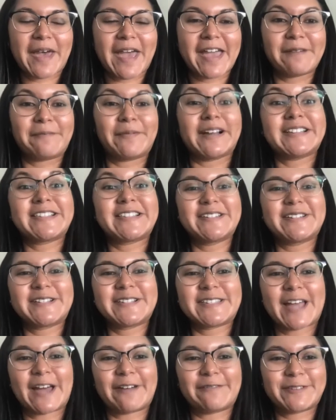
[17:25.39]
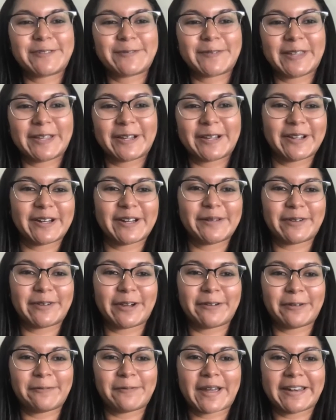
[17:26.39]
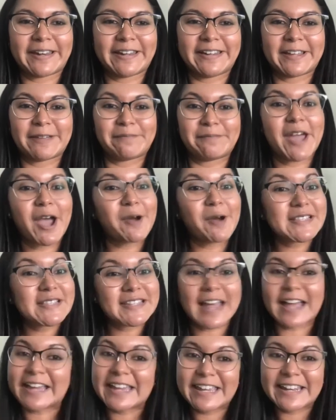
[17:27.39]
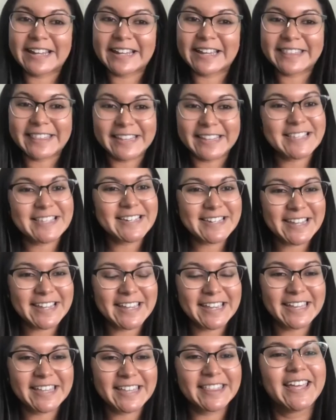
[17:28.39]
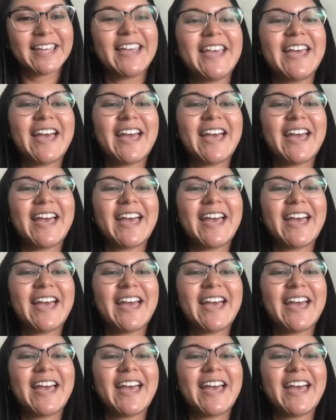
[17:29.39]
but my student staff is really good about reminding them, no, it's not Edith, it's Edith.